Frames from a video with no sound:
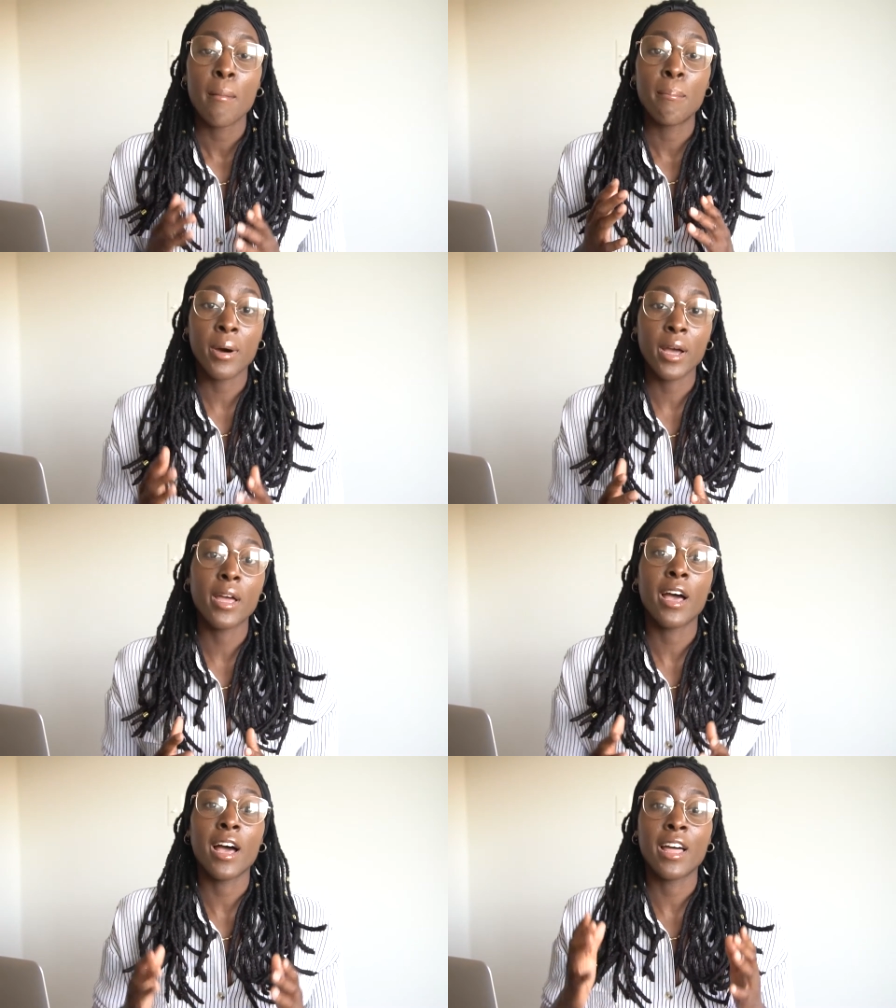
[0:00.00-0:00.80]

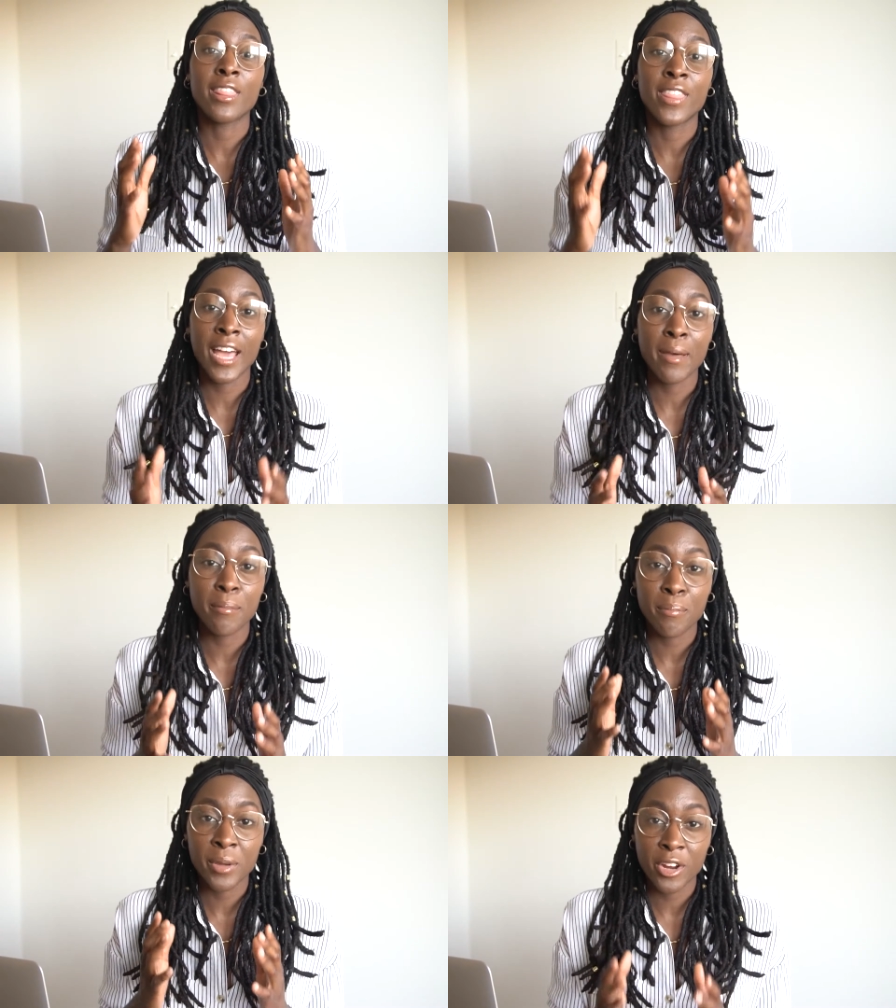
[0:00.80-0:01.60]
But that
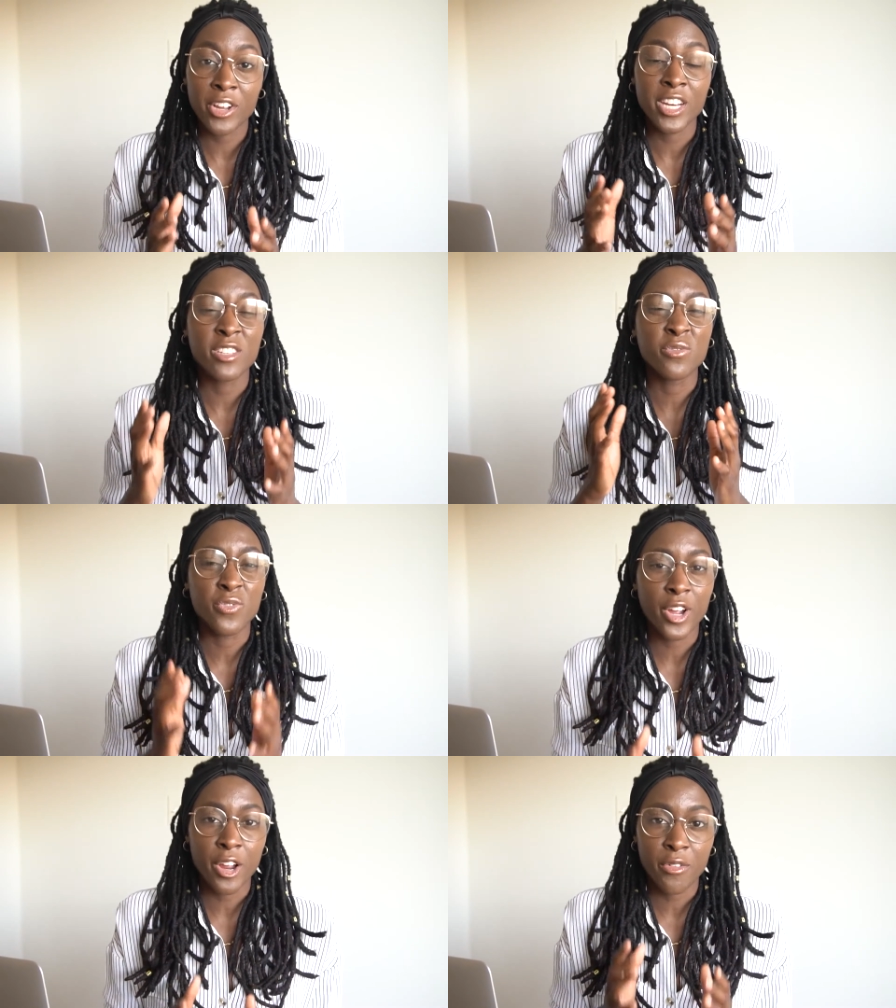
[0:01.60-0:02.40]
period is
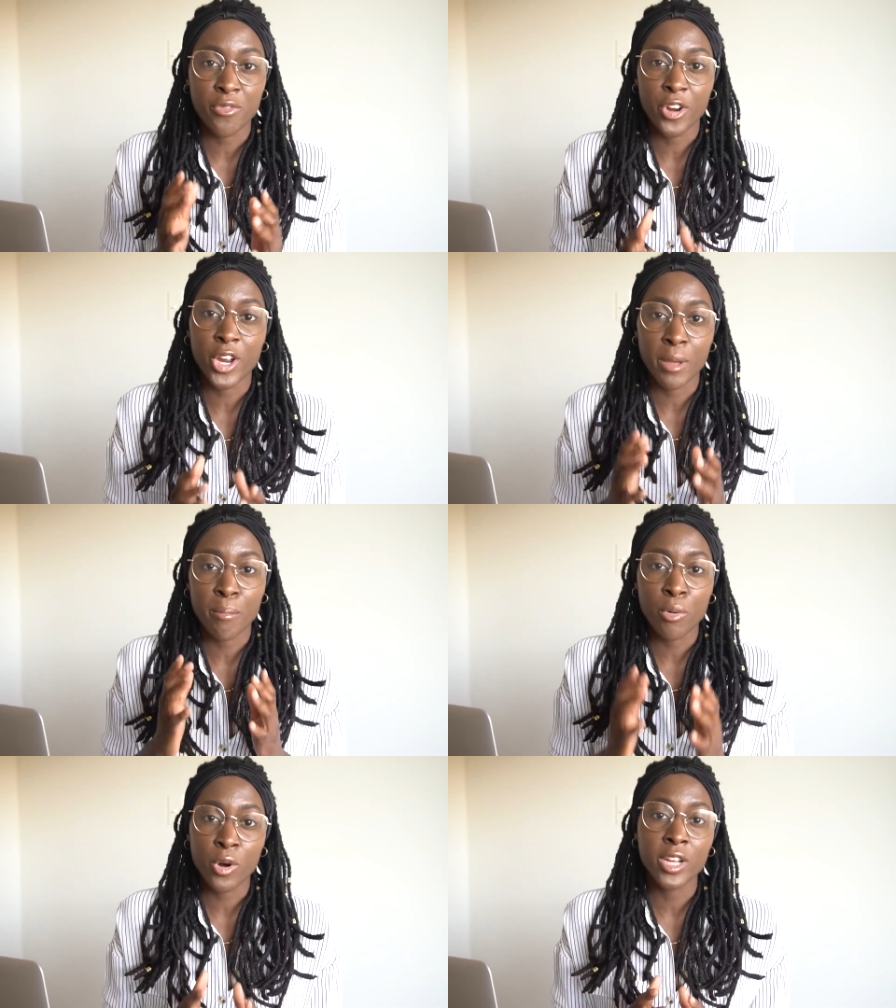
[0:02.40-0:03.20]
very, very
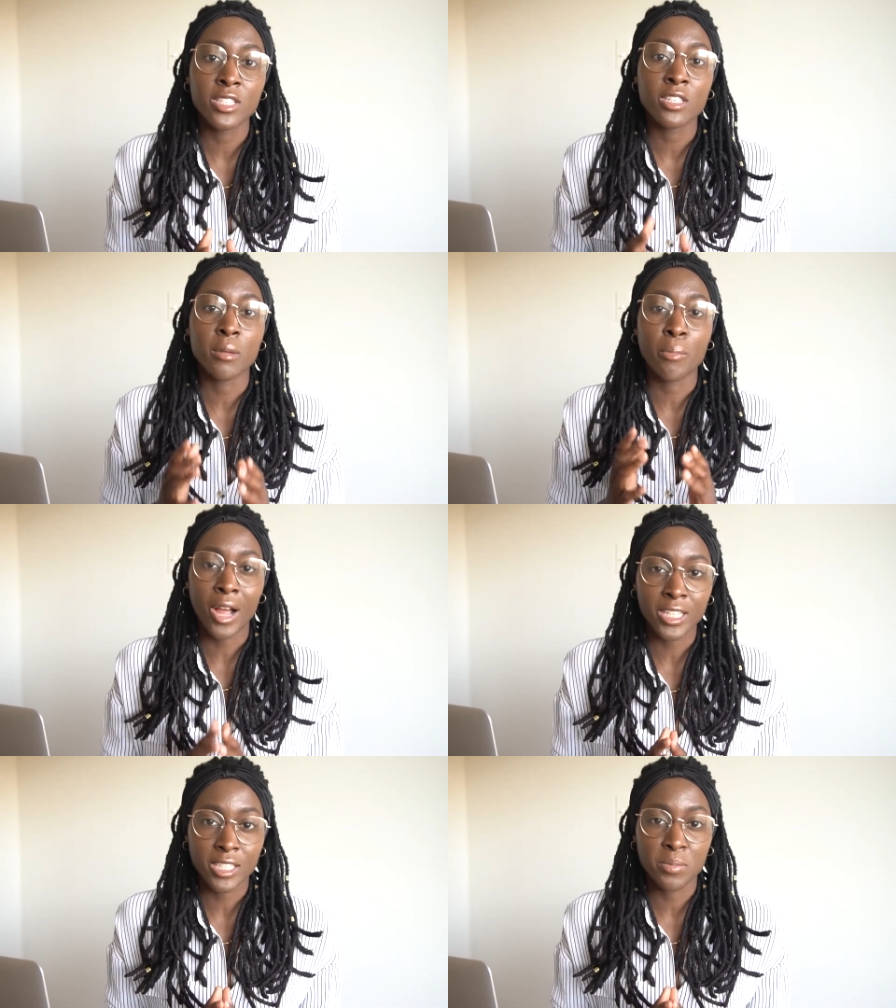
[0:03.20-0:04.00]
important to the
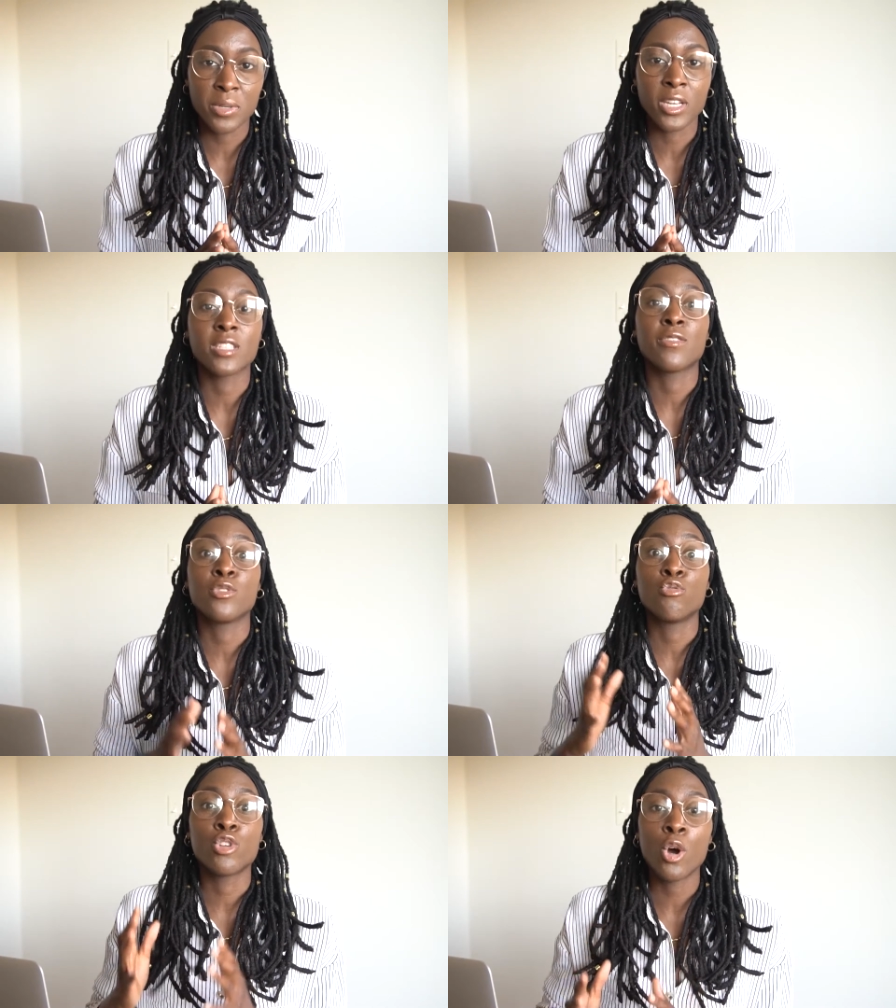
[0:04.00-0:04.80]
process because if
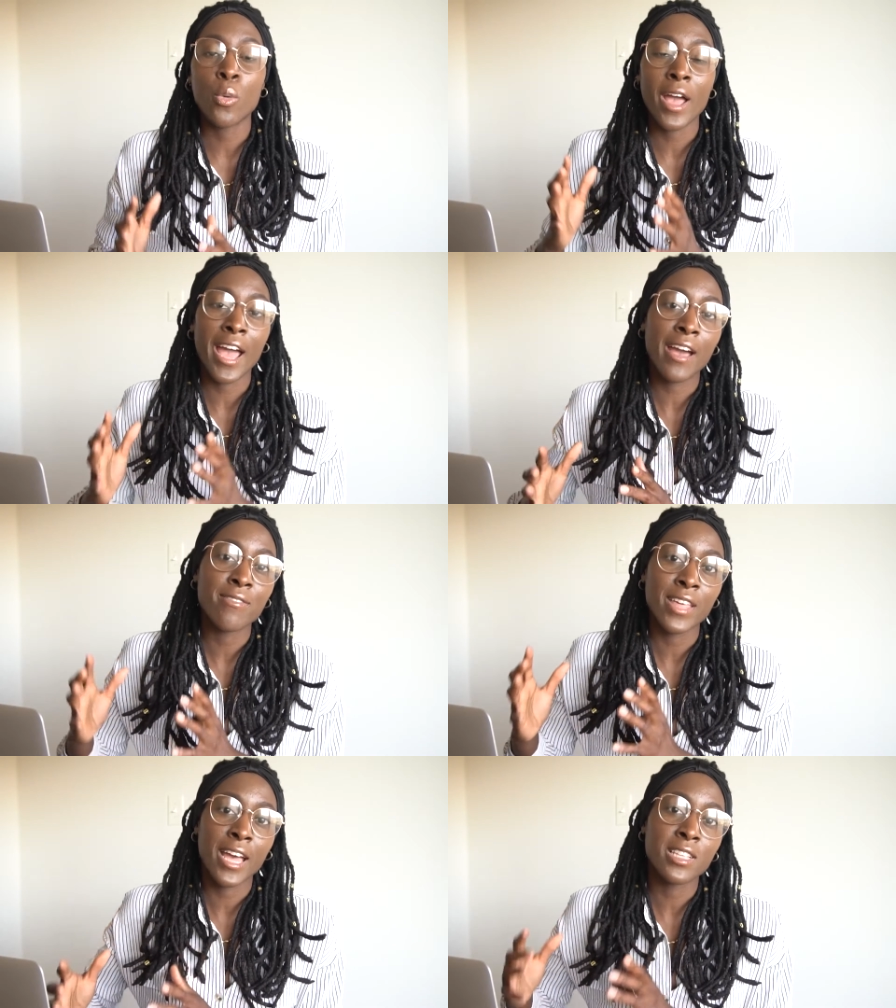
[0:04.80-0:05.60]
you don't
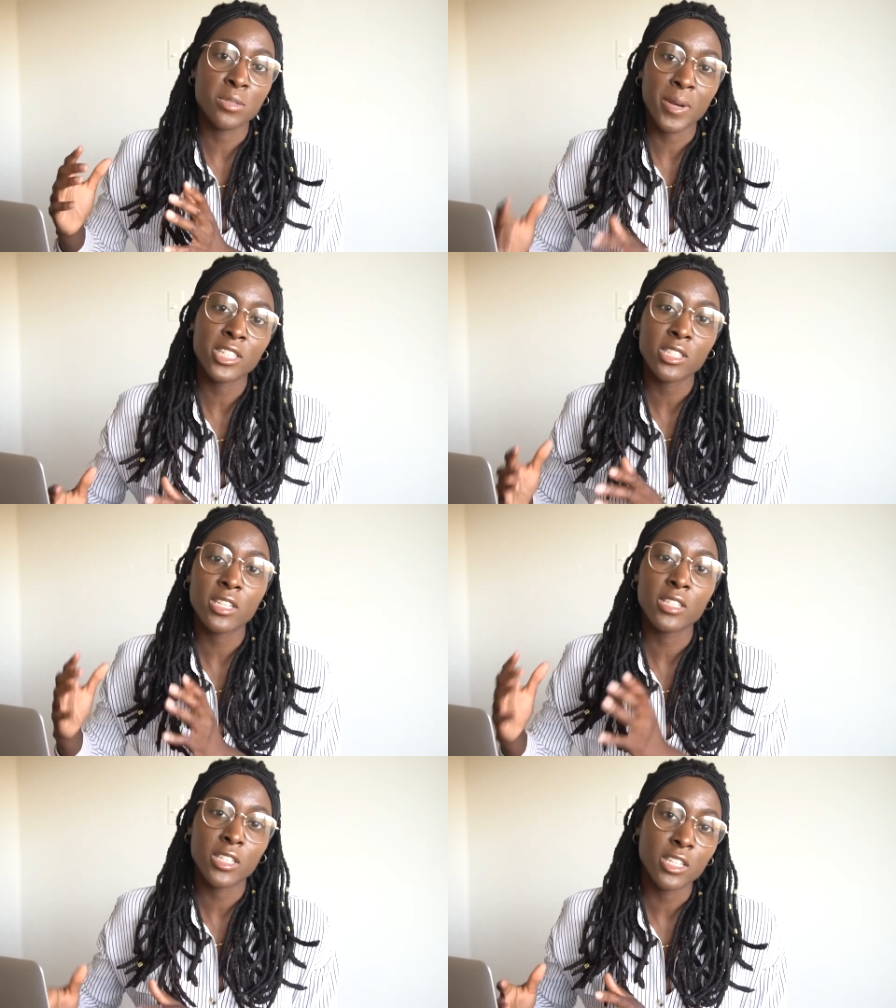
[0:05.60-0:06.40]
have that inspection
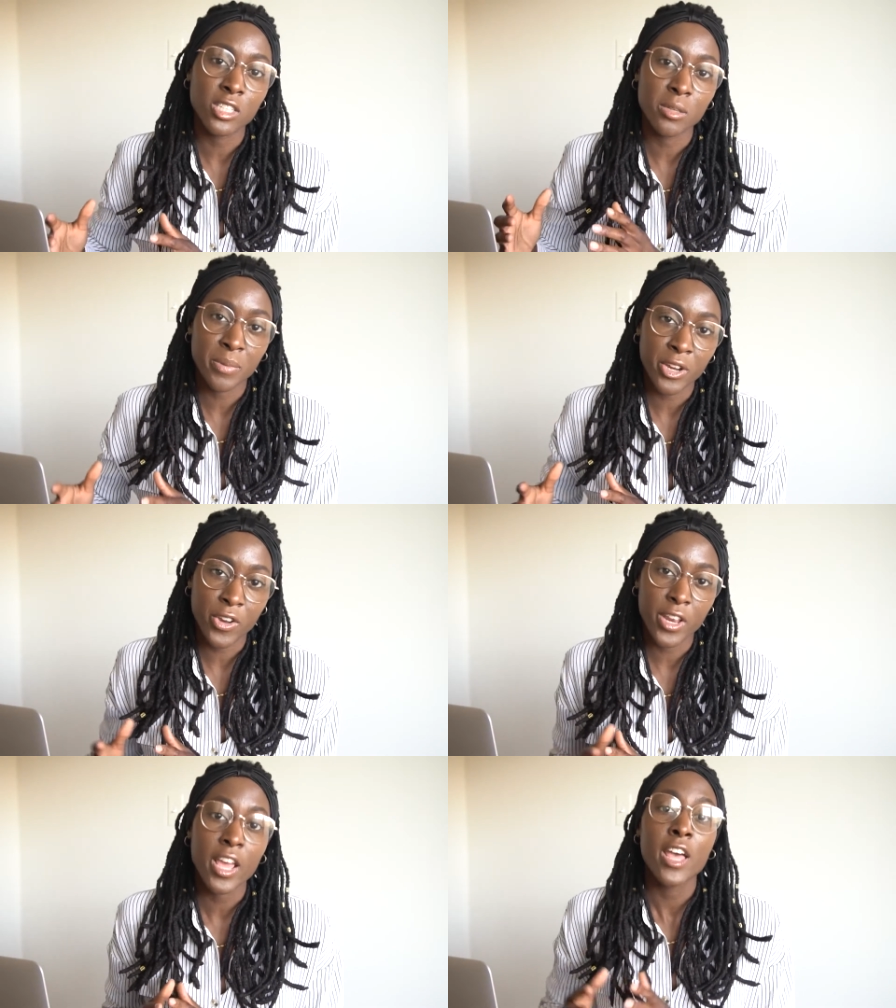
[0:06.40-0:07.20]
contingency
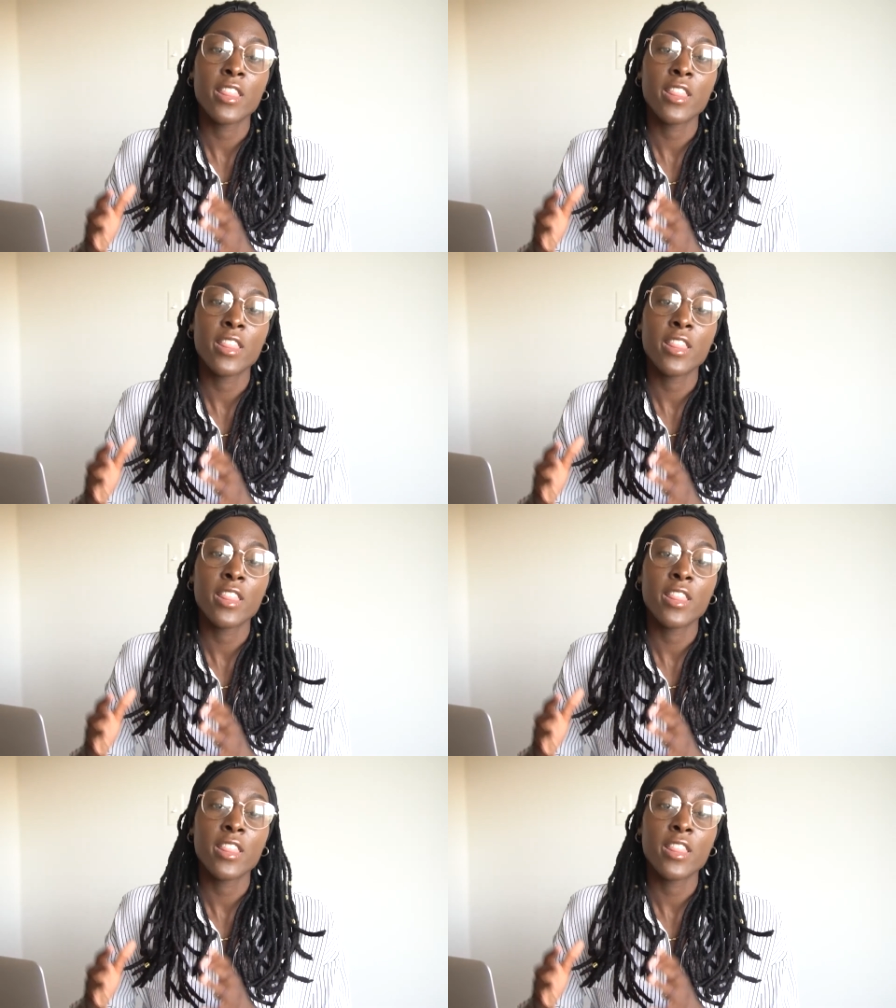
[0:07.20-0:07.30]
period,